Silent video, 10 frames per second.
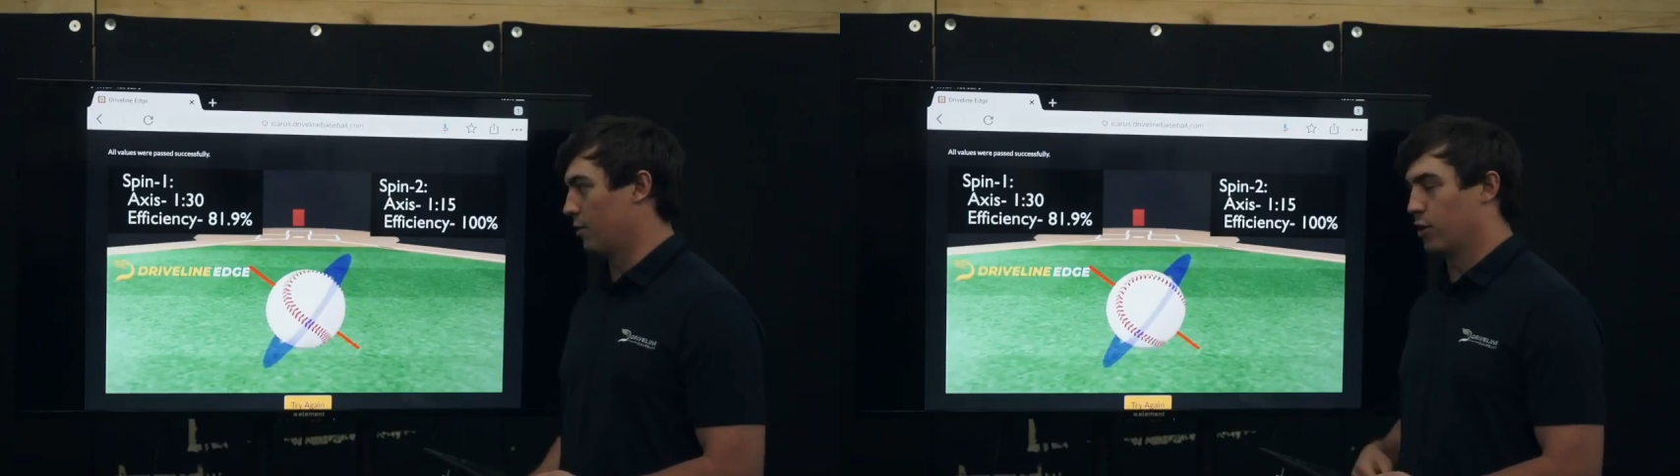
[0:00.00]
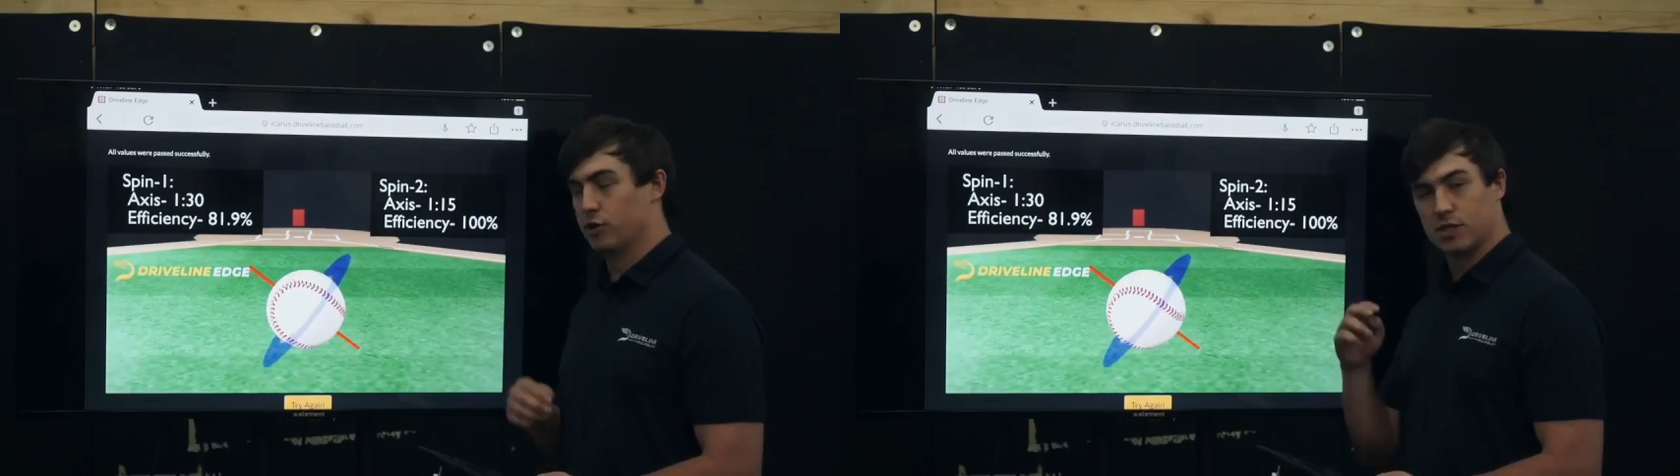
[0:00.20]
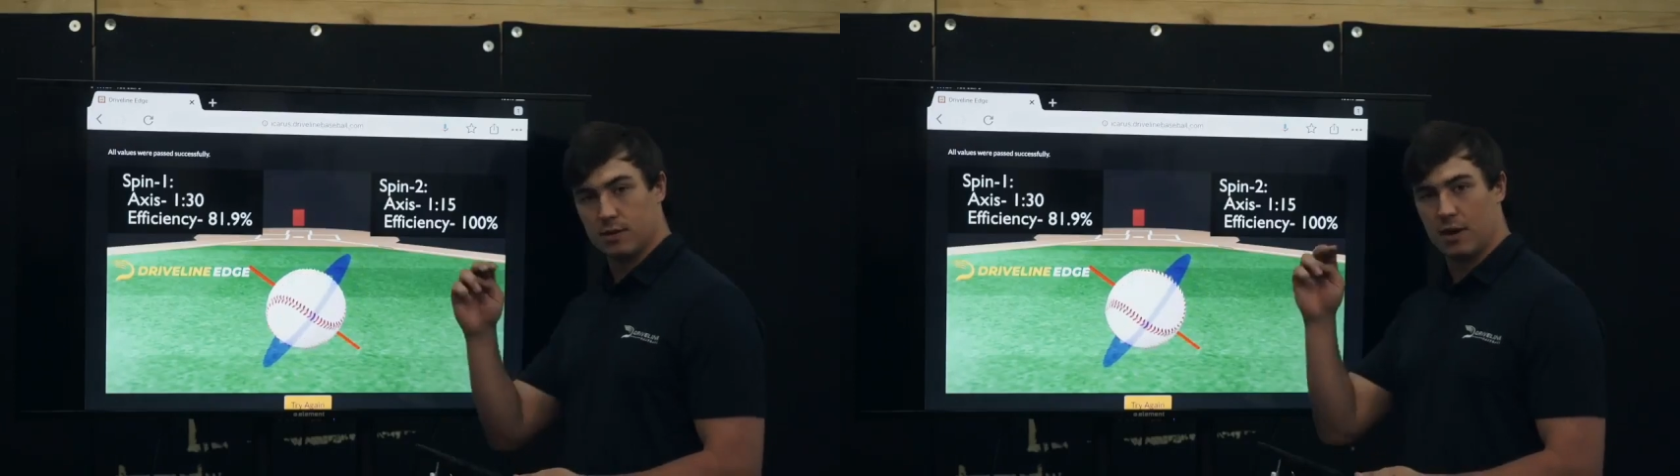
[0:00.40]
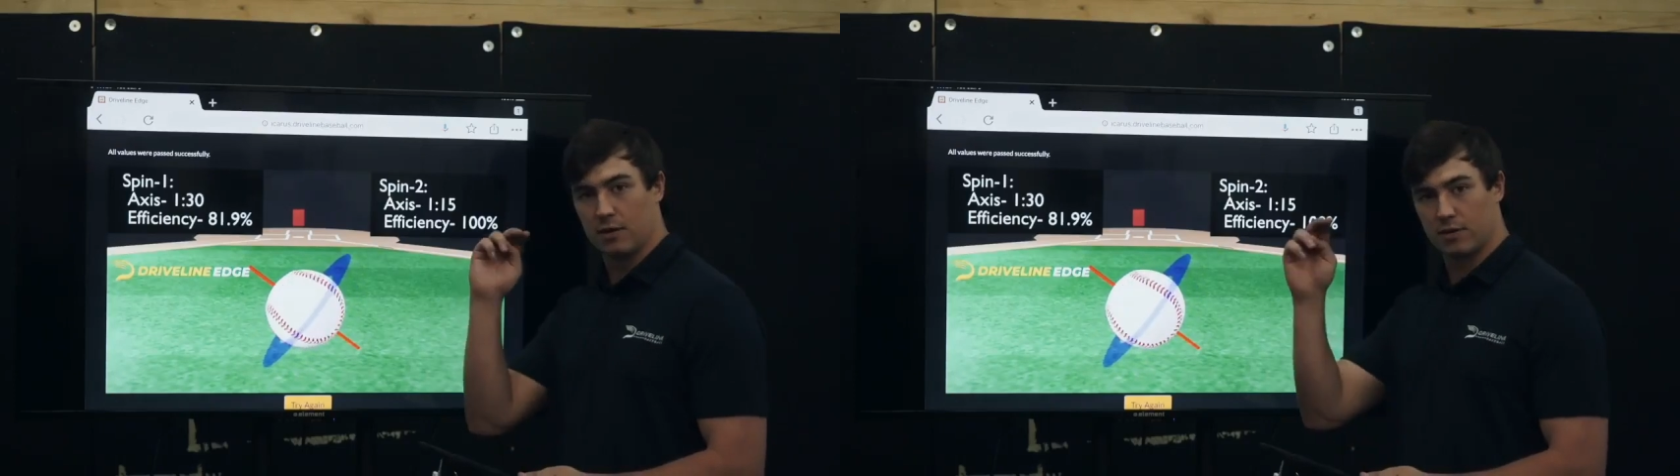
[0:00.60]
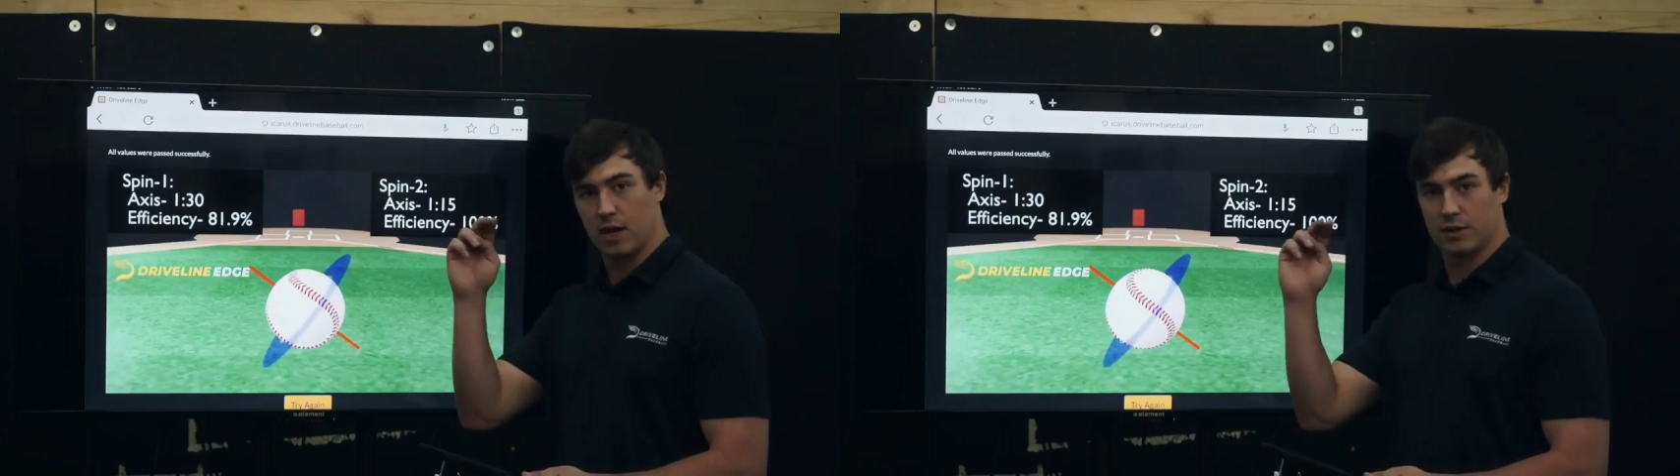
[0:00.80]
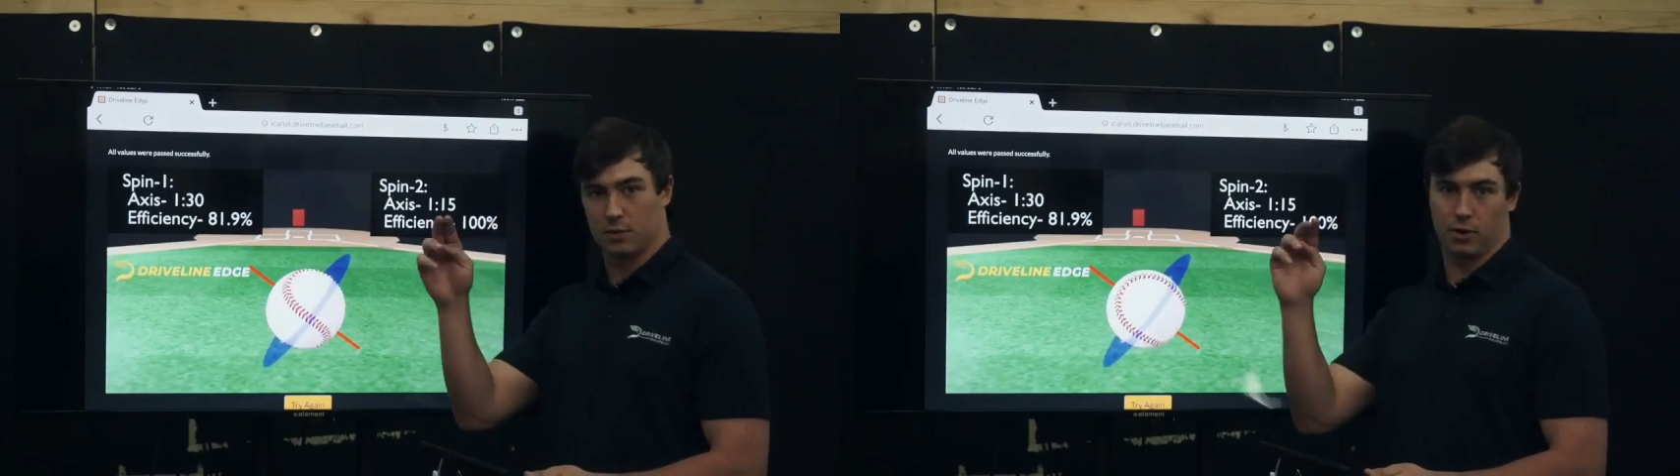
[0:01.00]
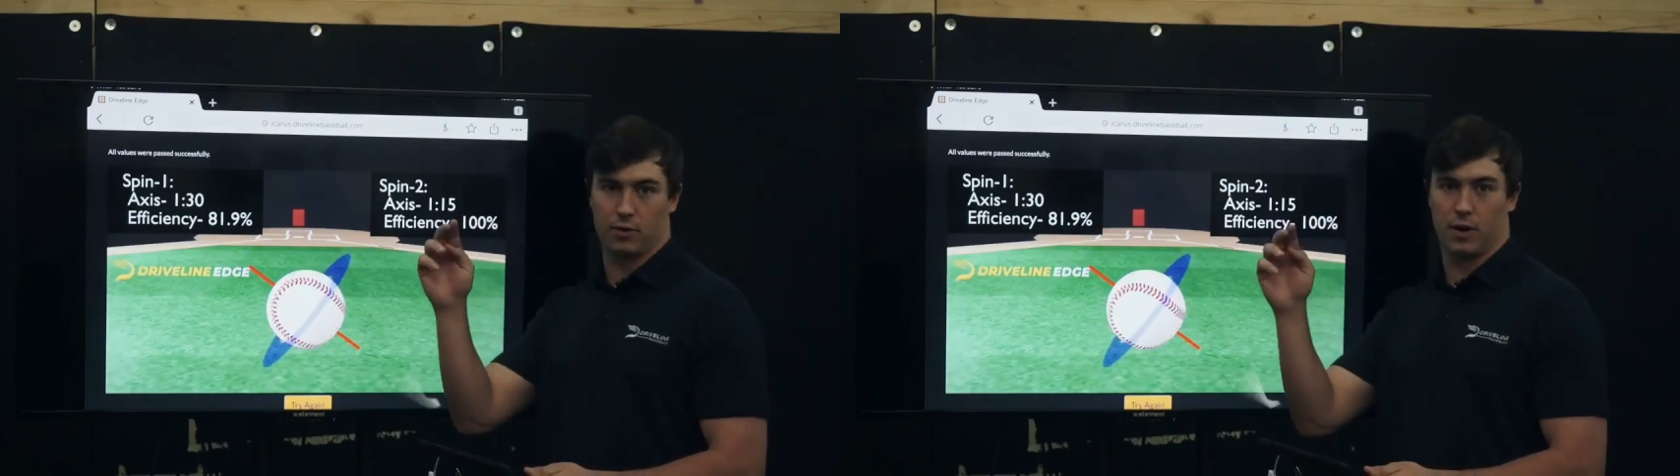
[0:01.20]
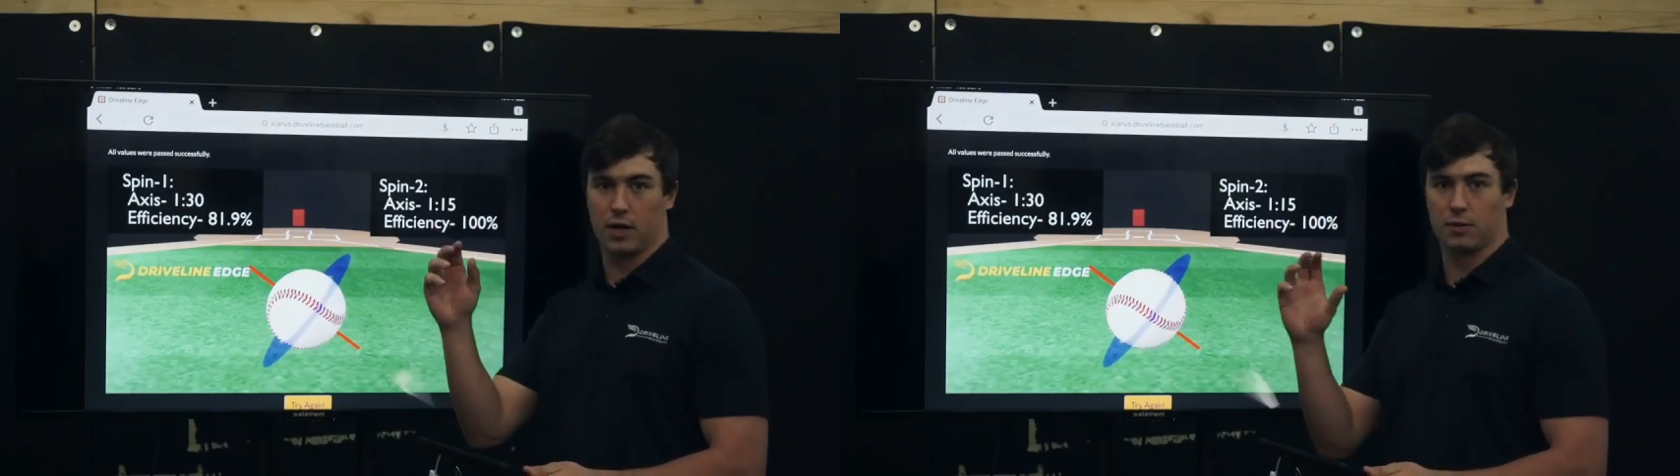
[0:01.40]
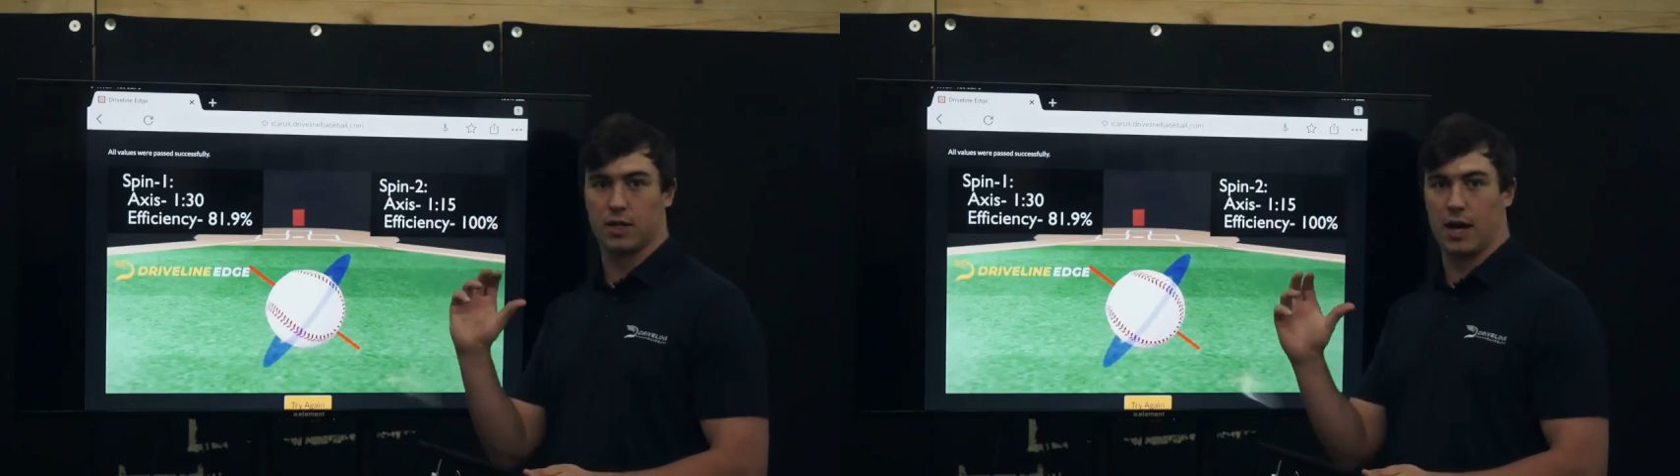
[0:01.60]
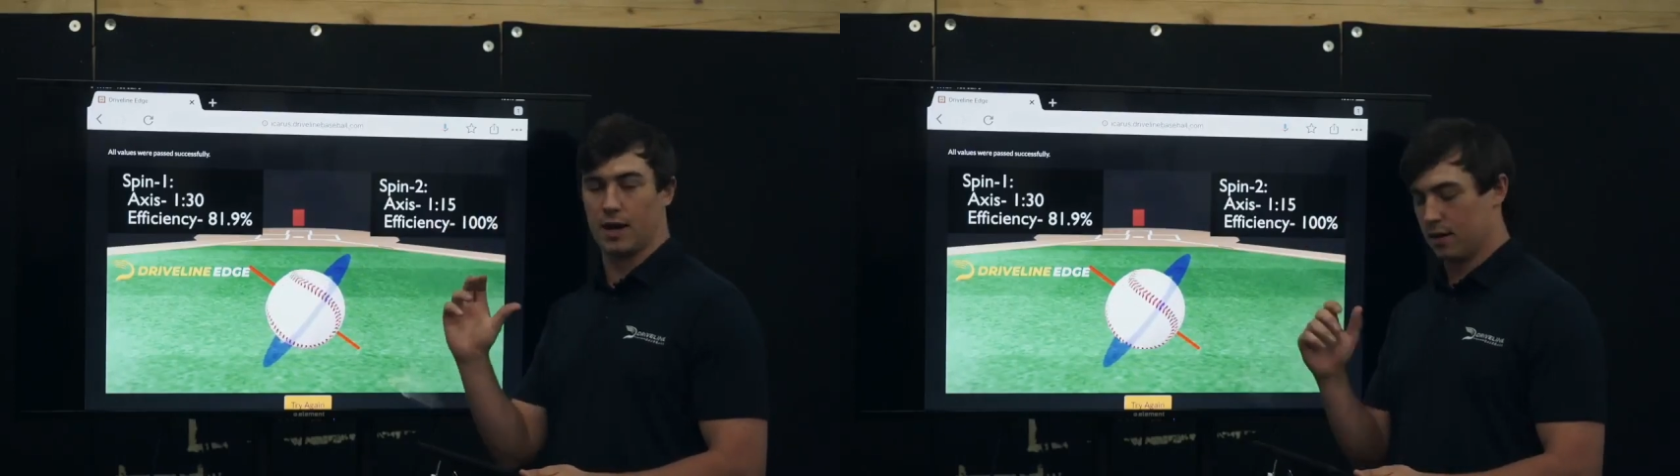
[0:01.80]
reduce the amount of cut that we're creating
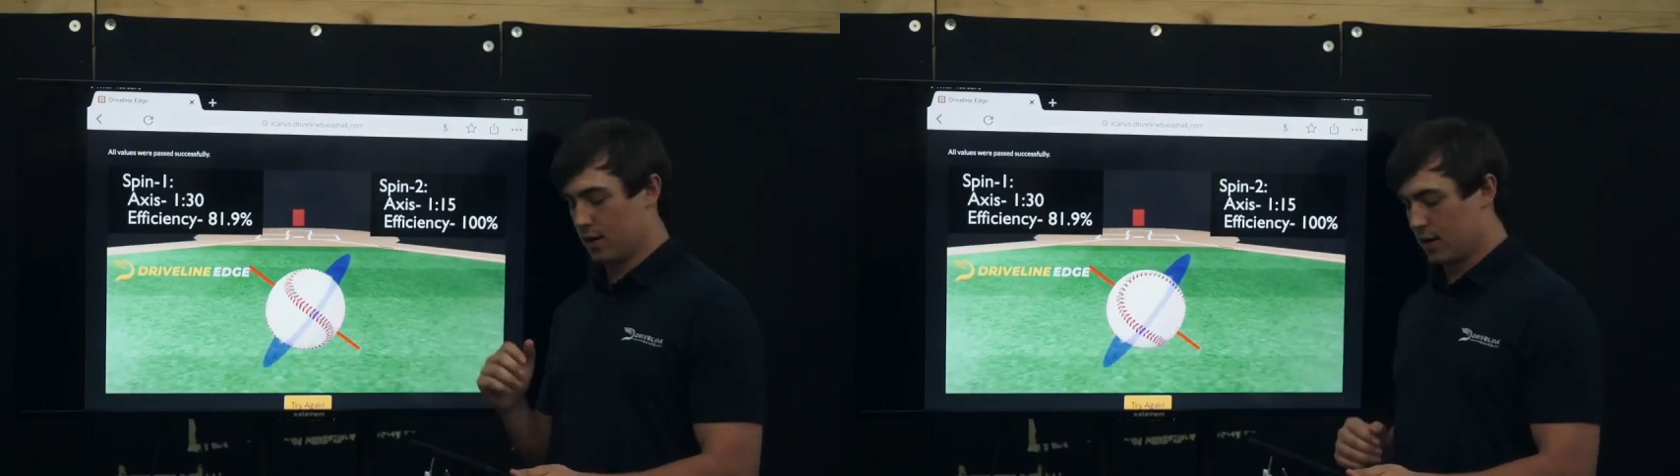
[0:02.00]
with that